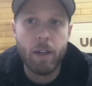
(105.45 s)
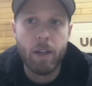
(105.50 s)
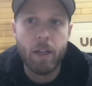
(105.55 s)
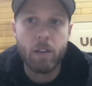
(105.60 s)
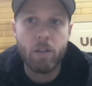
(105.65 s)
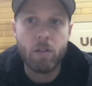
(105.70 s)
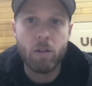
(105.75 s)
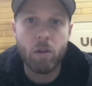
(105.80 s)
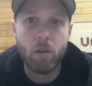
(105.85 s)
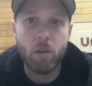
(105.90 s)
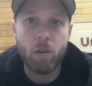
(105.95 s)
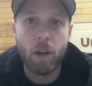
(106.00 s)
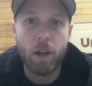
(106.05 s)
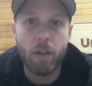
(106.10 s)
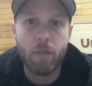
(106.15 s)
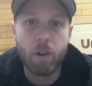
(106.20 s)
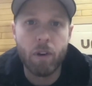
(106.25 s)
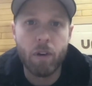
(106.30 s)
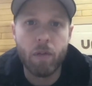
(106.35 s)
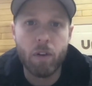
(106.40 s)
And so
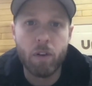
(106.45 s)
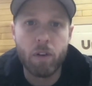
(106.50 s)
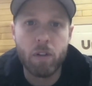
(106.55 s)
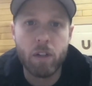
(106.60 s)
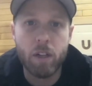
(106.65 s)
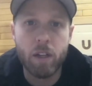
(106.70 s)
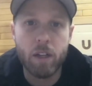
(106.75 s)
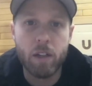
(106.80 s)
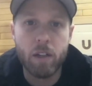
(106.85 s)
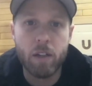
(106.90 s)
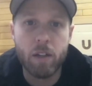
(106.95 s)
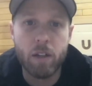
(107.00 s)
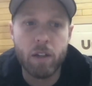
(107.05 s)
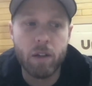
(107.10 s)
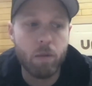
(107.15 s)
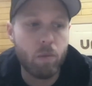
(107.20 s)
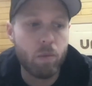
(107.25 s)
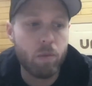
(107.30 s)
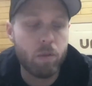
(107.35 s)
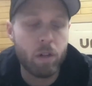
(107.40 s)
after university,
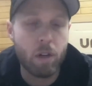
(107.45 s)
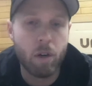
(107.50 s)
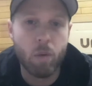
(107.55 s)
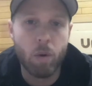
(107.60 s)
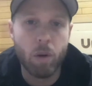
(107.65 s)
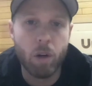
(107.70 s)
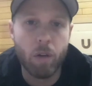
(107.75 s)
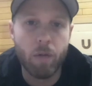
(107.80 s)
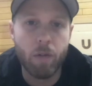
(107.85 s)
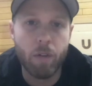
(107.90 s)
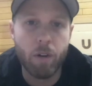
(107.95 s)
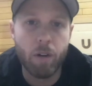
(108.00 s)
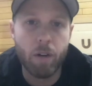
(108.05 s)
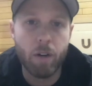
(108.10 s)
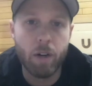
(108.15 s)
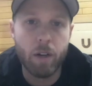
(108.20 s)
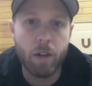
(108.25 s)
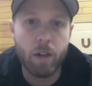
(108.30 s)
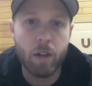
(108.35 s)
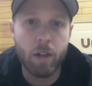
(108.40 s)
I started working for
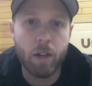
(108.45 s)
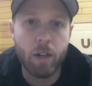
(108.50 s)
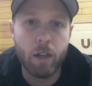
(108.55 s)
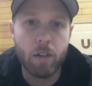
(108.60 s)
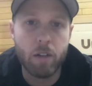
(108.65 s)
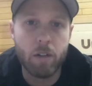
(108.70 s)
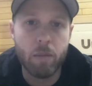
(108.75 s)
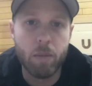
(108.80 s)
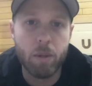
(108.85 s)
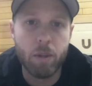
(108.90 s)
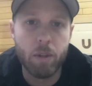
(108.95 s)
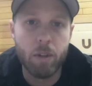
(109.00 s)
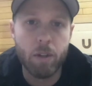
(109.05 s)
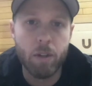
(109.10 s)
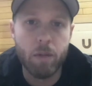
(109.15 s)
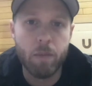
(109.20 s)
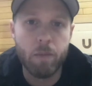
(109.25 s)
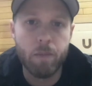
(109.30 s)
a custom builder,